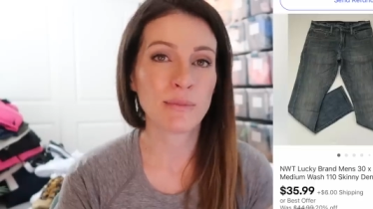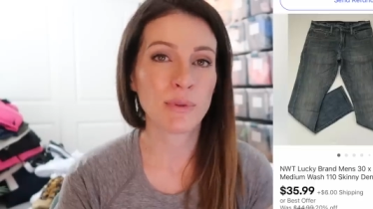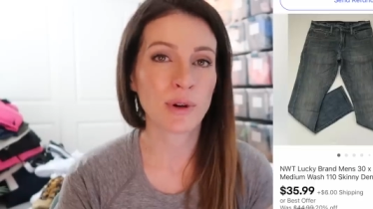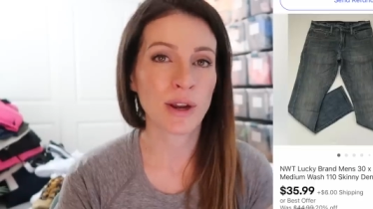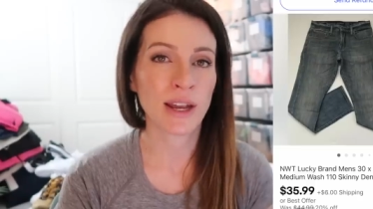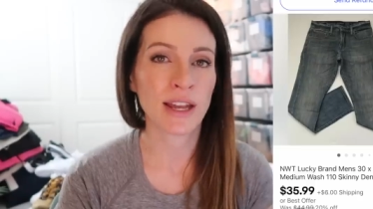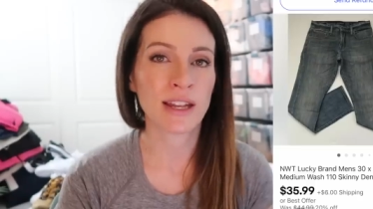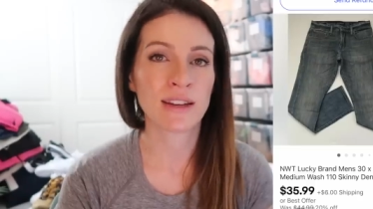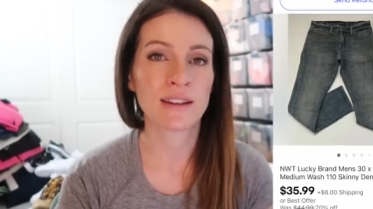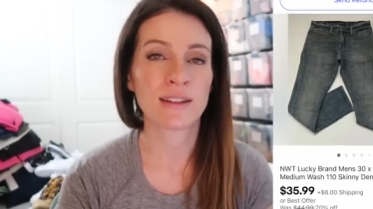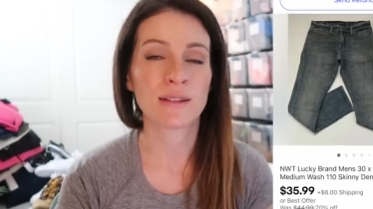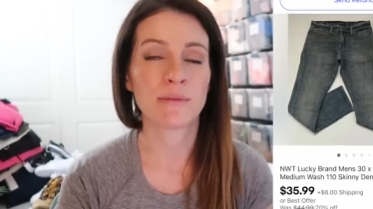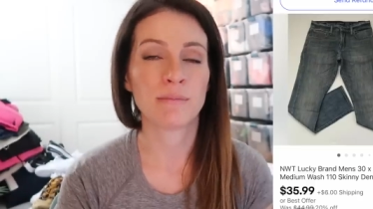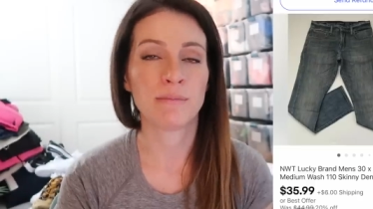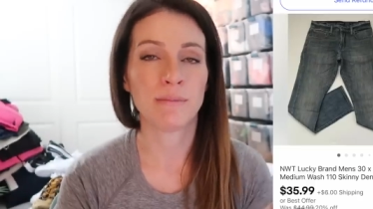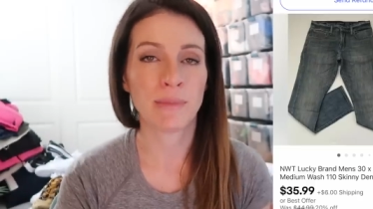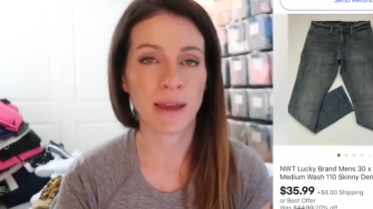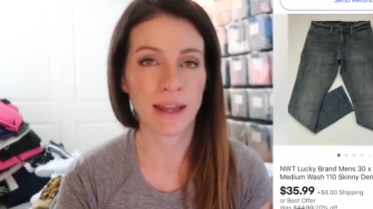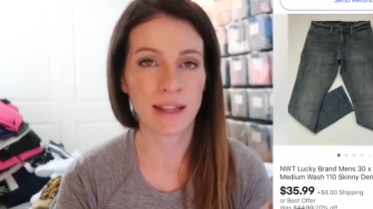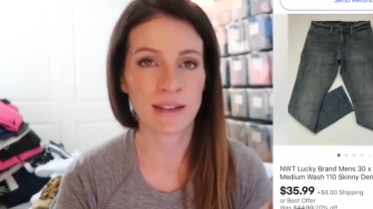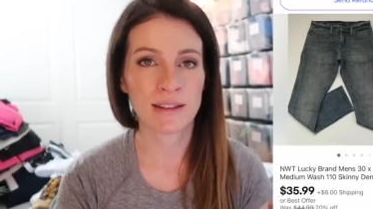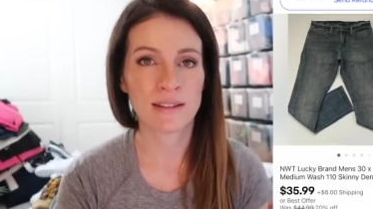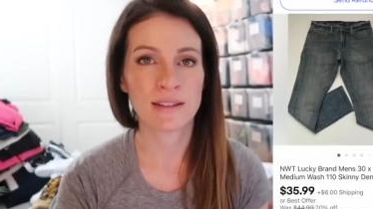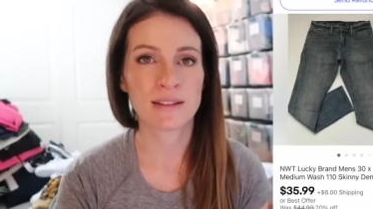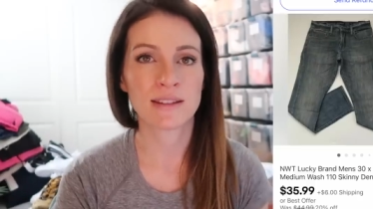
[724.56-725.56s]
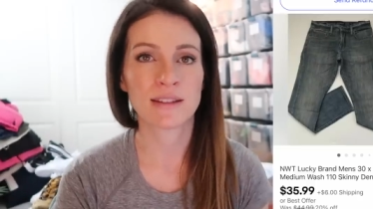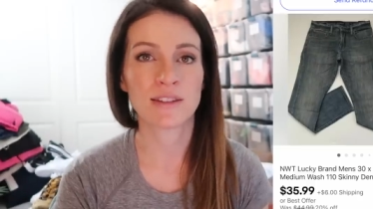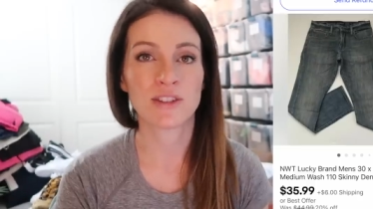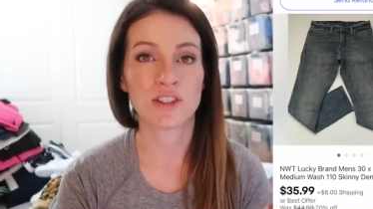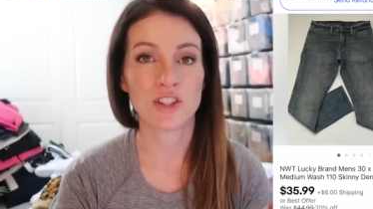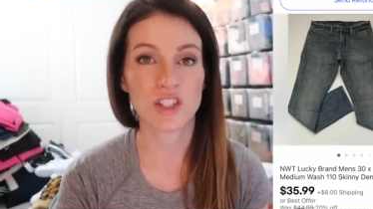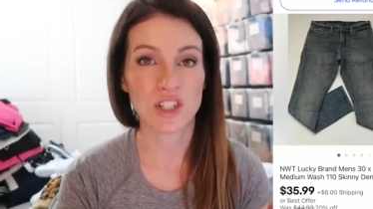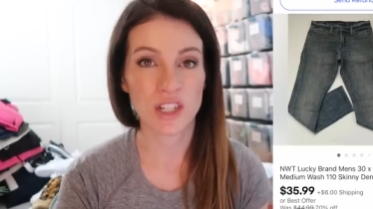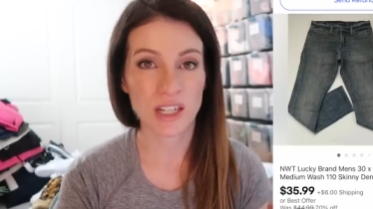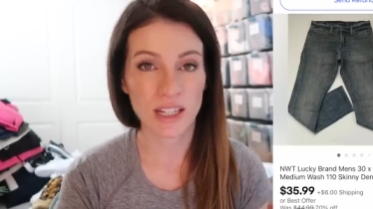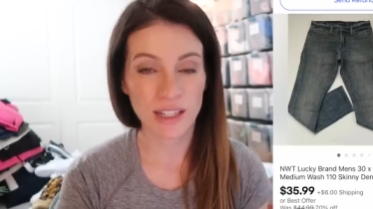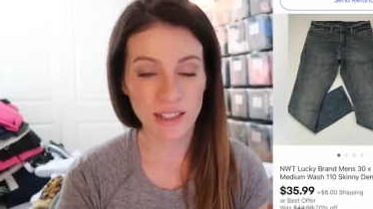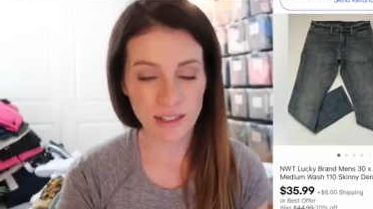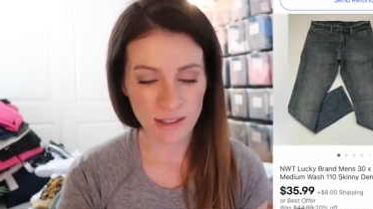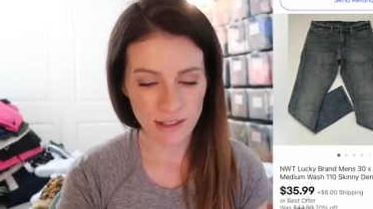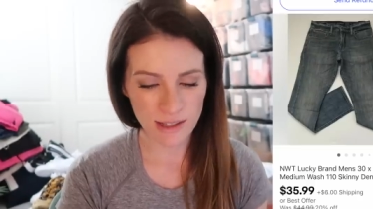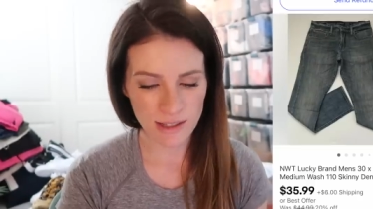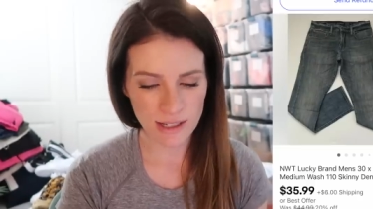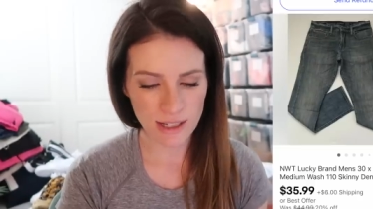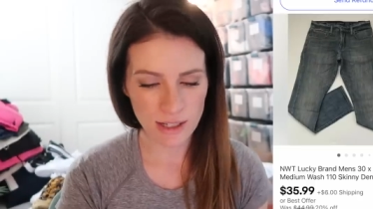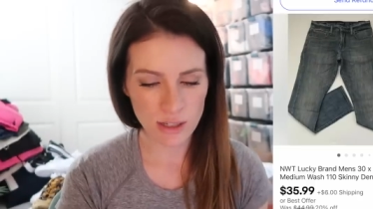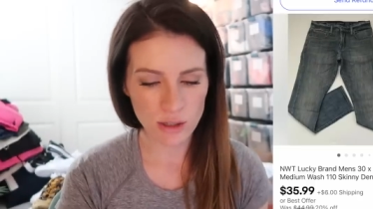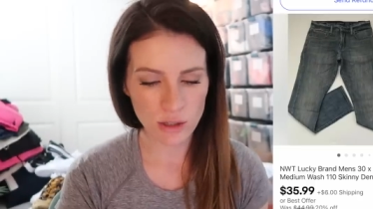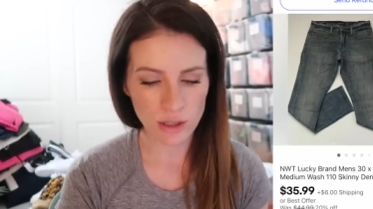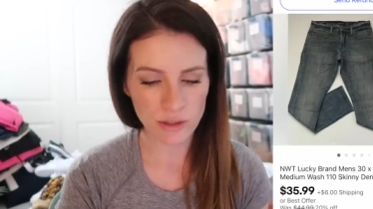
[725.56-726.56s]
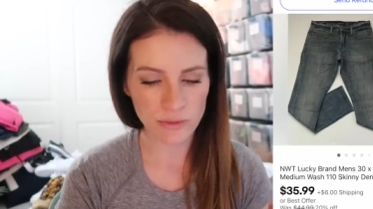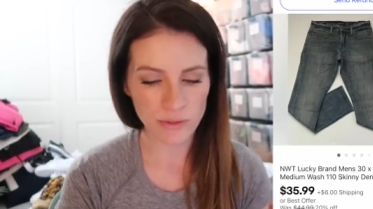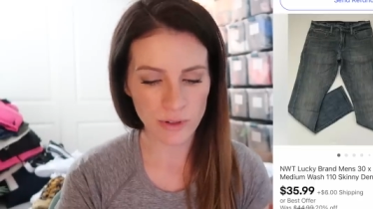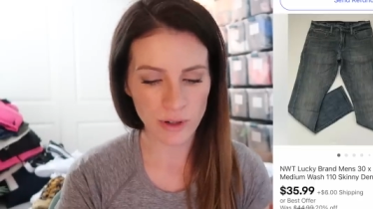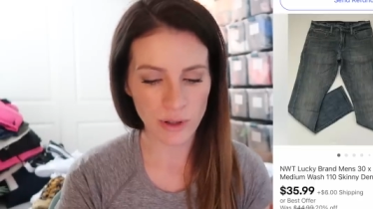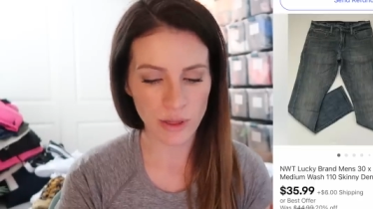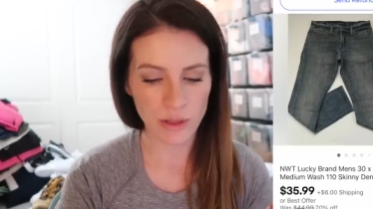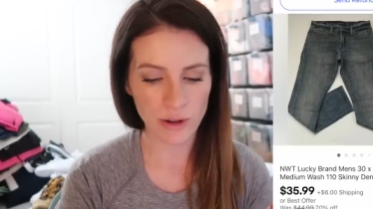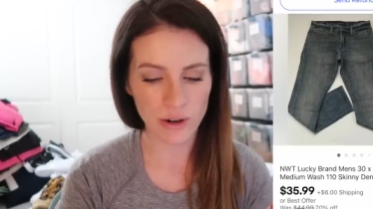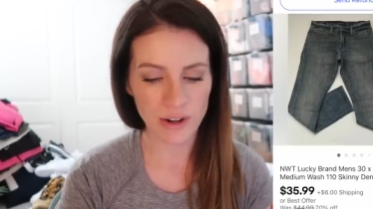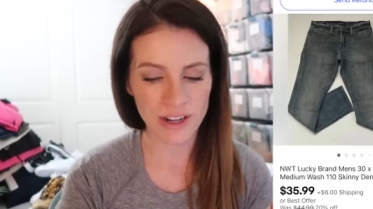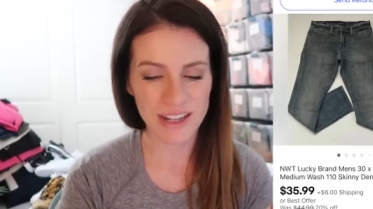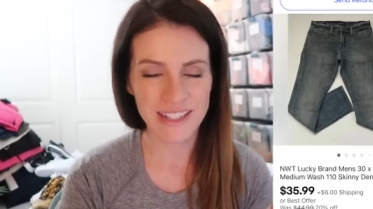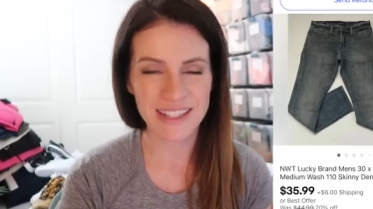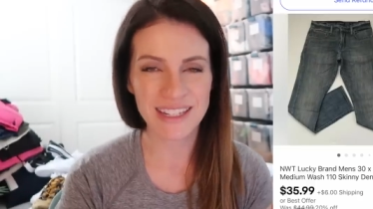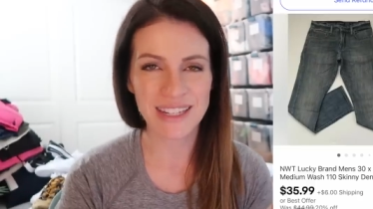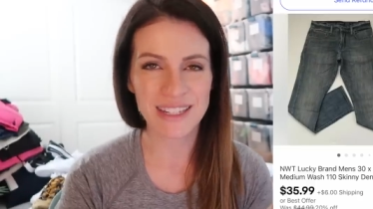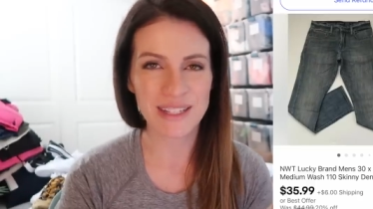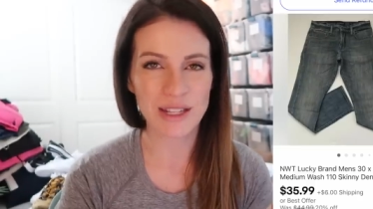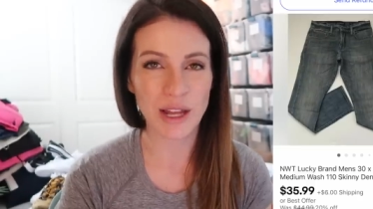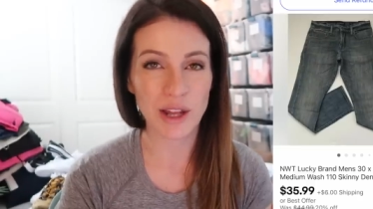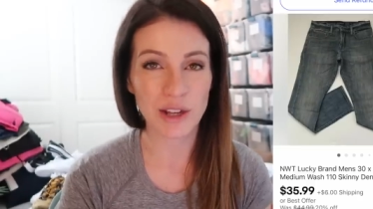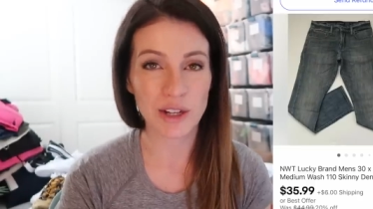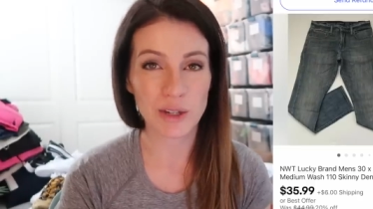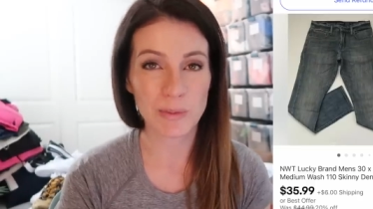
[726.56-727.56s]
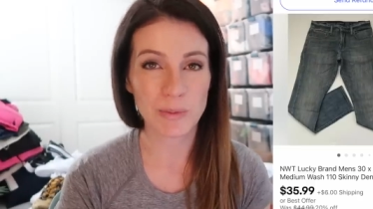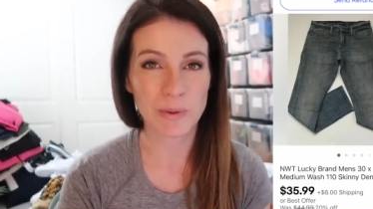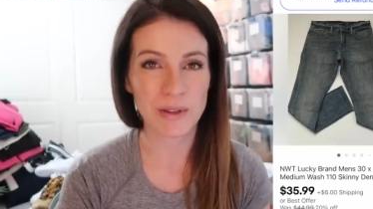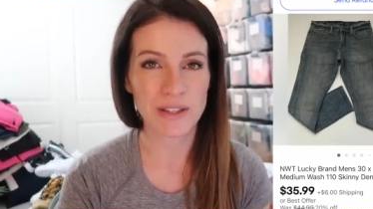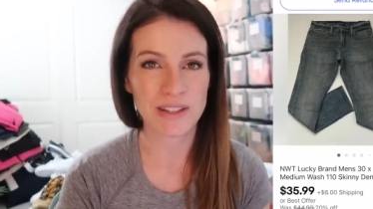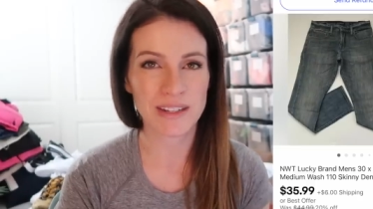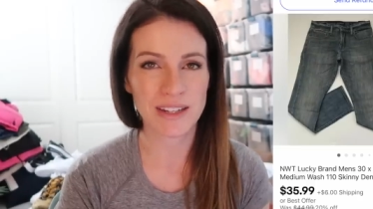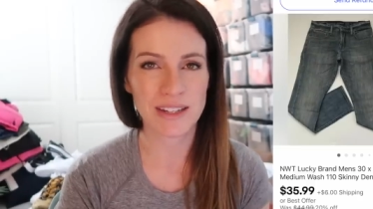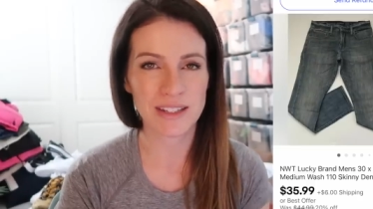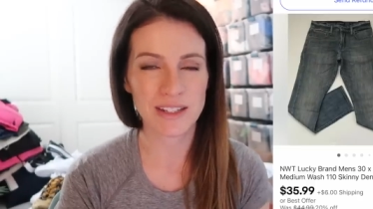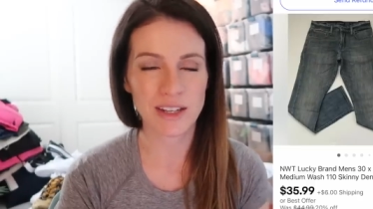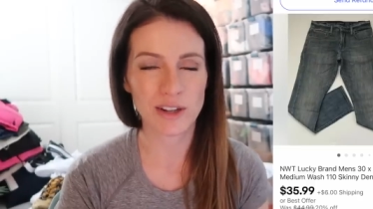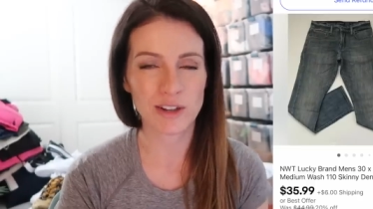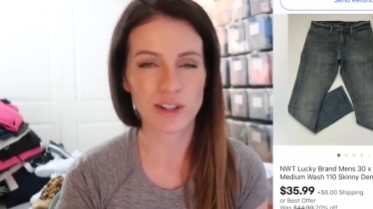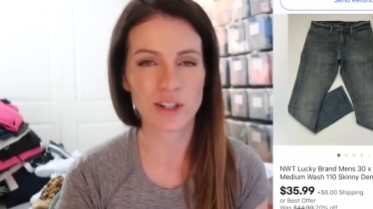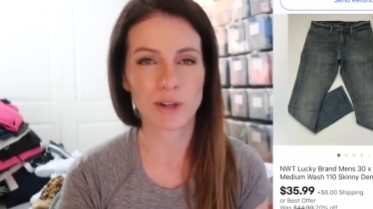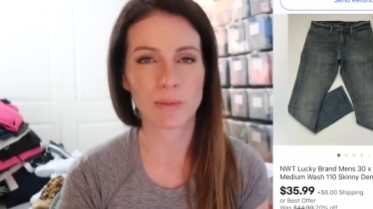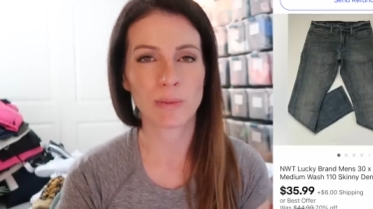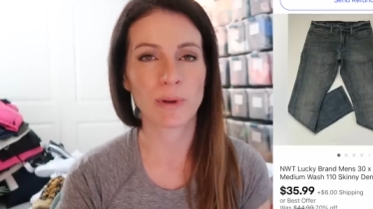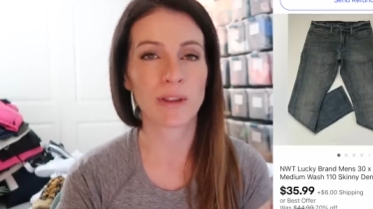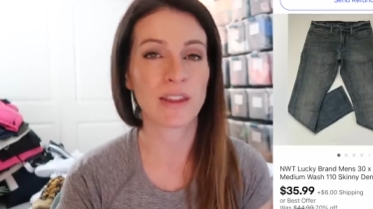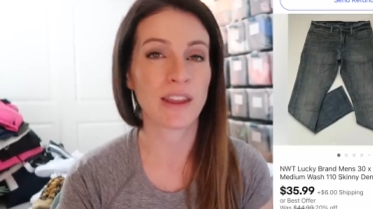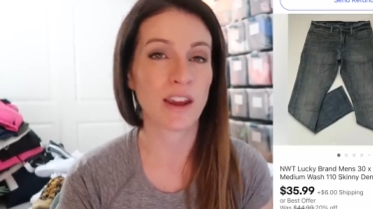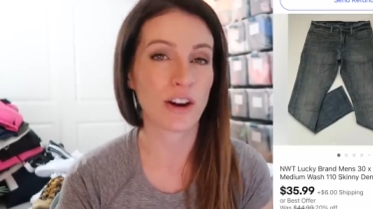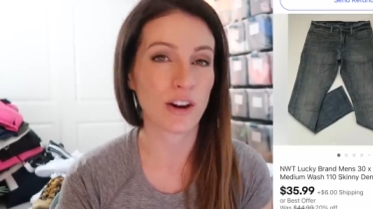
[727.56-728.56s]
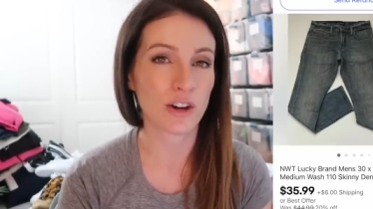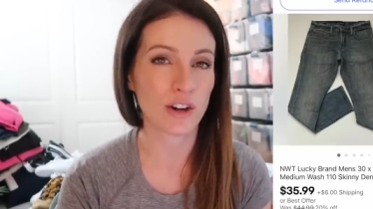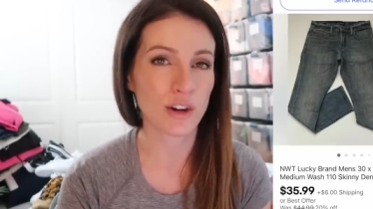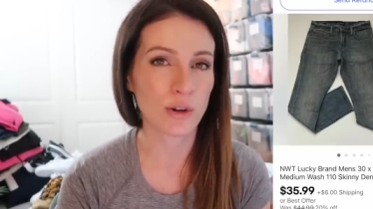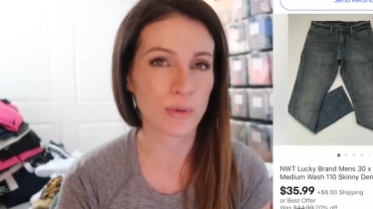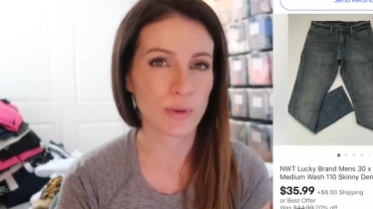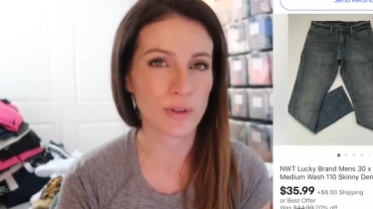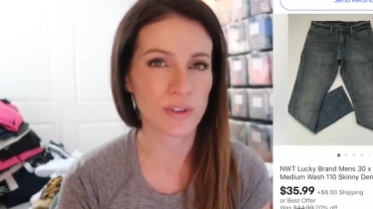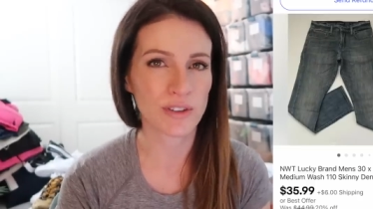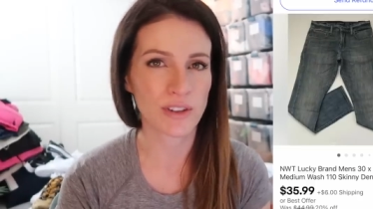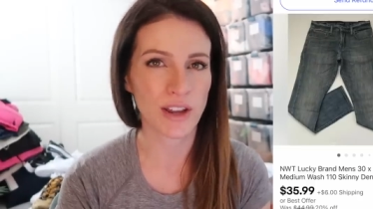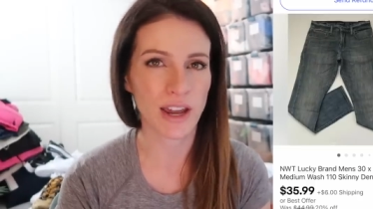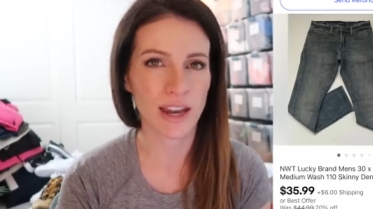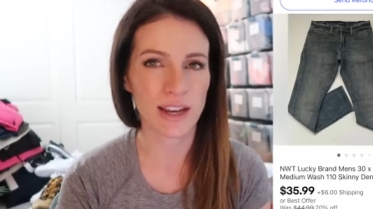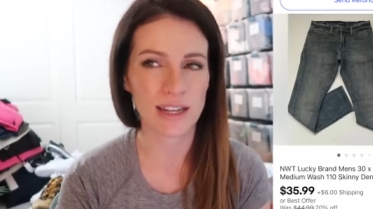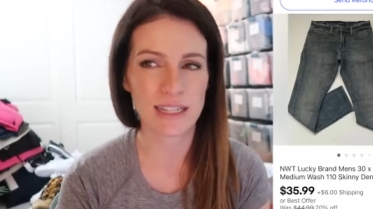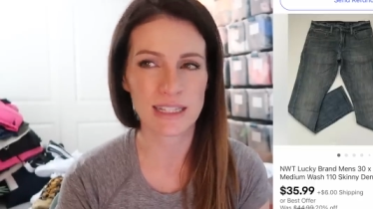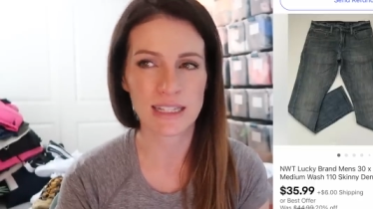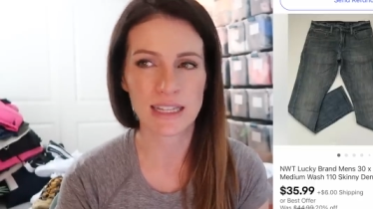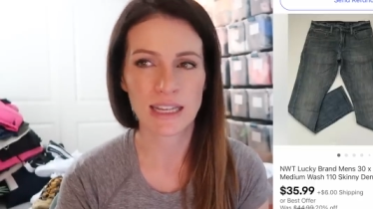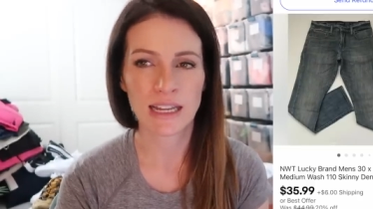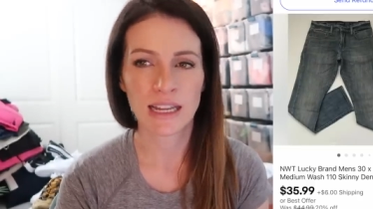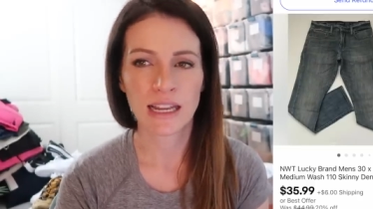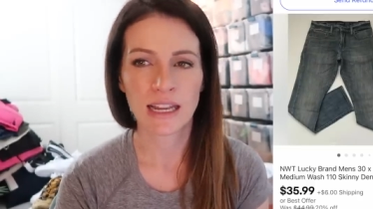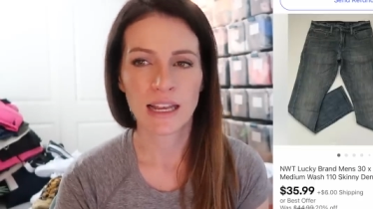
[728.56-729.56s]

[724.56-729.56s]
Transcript: Brand men's jeans. These sold for $36 plus $6 shipping. They are new with tags.